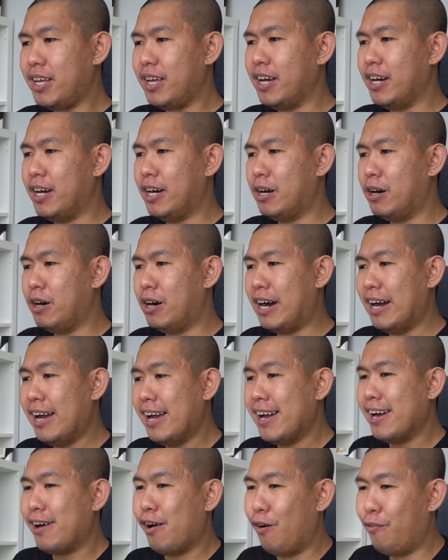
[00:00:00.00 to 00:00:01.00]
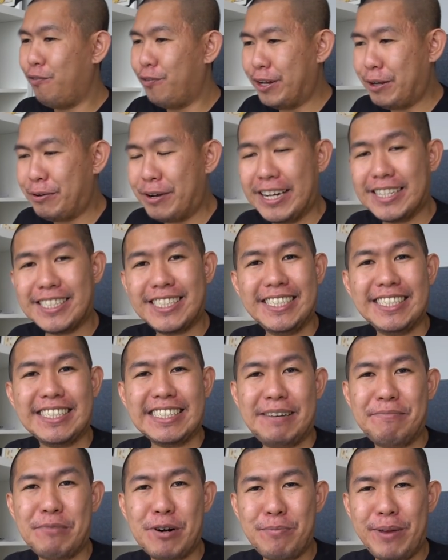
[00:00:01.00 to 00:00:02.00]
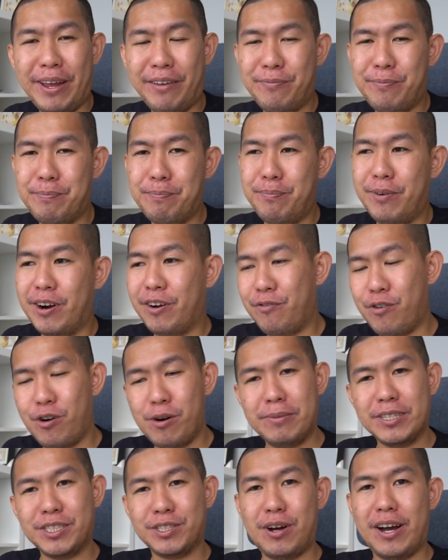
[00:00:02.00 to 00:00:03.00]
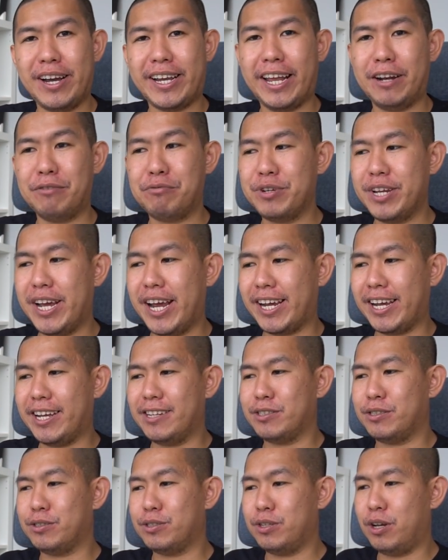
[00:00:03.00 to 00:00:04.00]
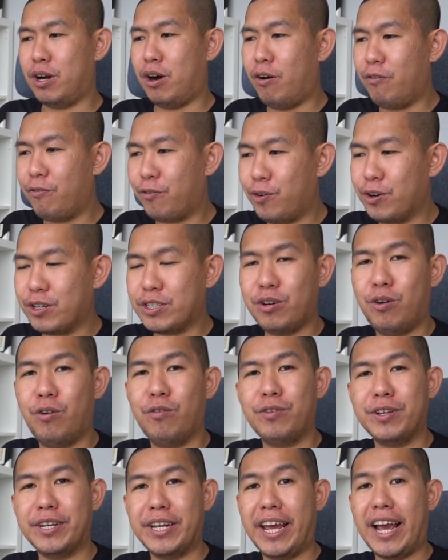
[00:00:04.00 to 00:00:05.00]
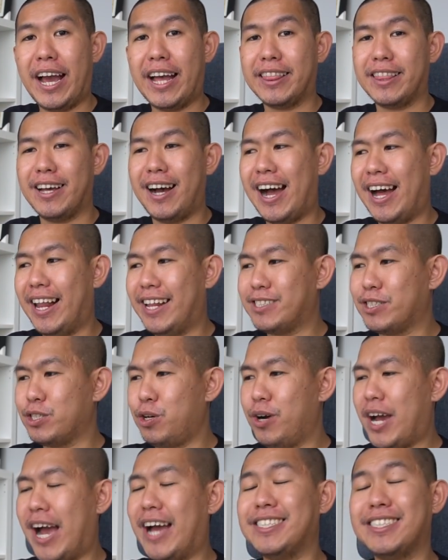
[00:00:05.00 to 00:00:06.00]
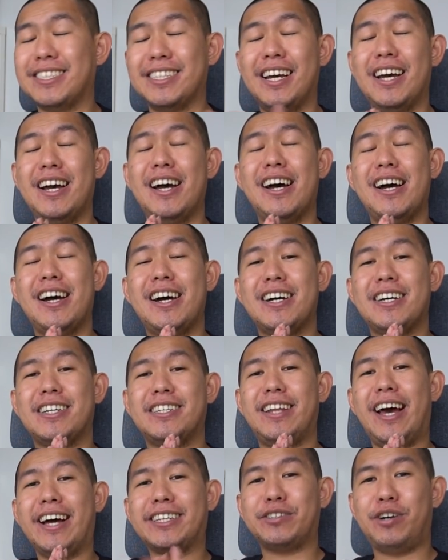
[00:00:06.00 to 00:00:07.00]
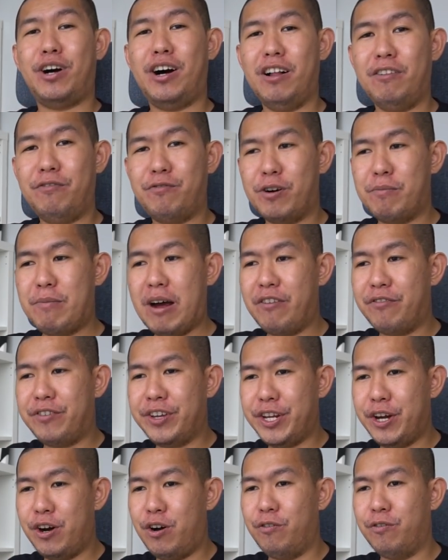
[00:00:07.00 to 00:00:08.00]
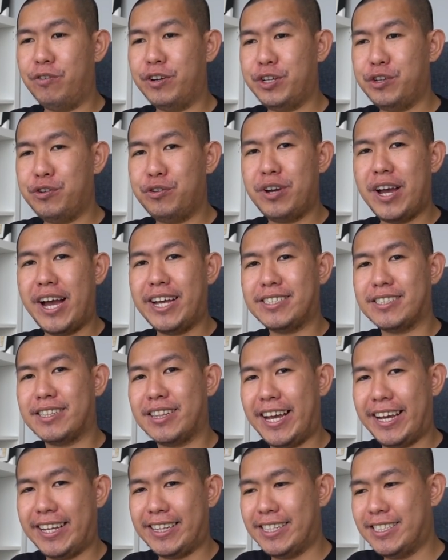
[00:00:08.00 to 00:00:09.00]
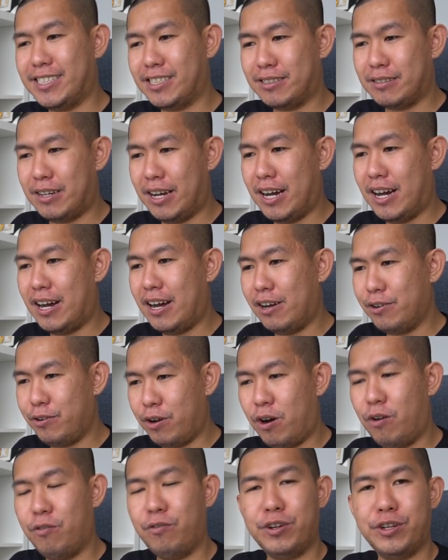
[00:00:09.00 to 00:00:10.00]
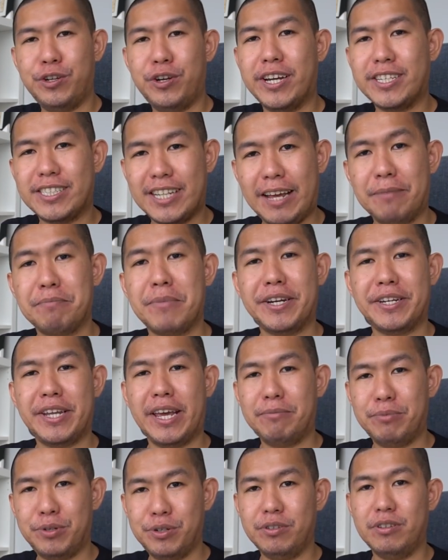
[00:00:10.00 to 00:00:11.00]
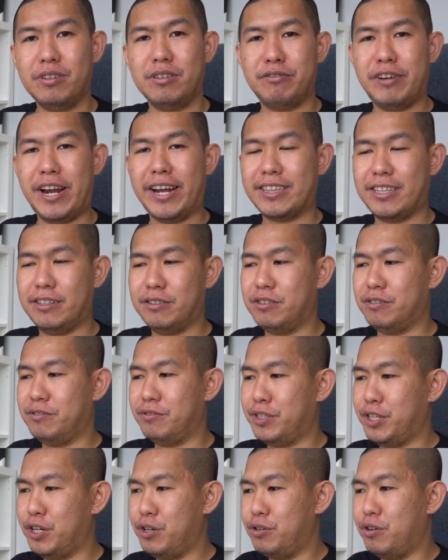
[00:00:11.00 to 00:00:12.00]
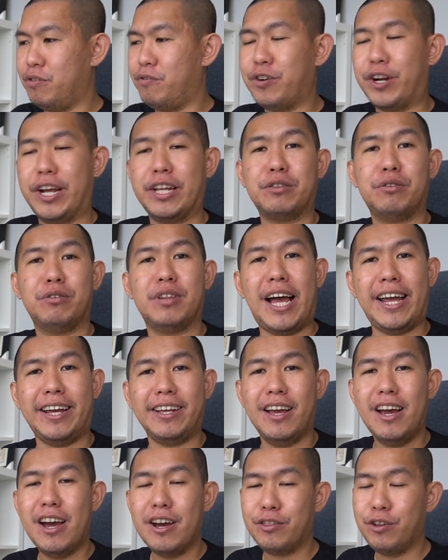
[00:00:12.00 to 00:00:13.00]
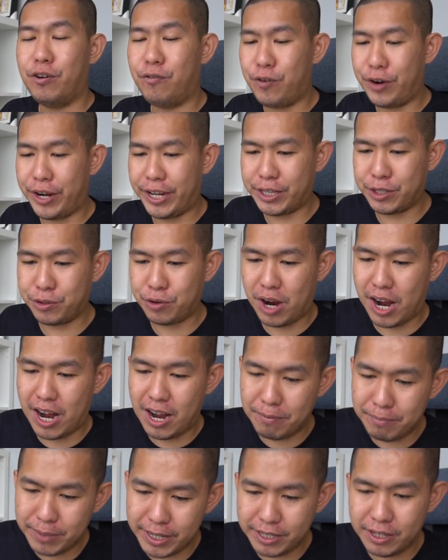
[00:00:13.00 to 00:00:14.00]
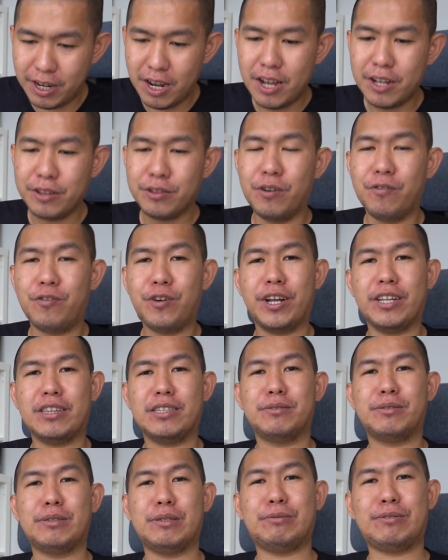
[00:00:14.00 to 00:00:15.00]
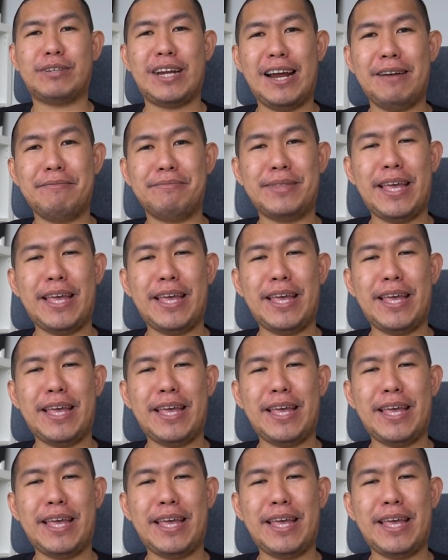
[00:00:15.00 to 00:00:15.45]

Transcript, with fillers: uh, hopefully you're gonna see some more big performance so I can react. And of course, hopefully they got the highlights. So guys, that's all for my video hopefully you guys like this uh hopefully you guys like my debut reacting to a video don't forget to like don't forget to comment don't forget to subscribe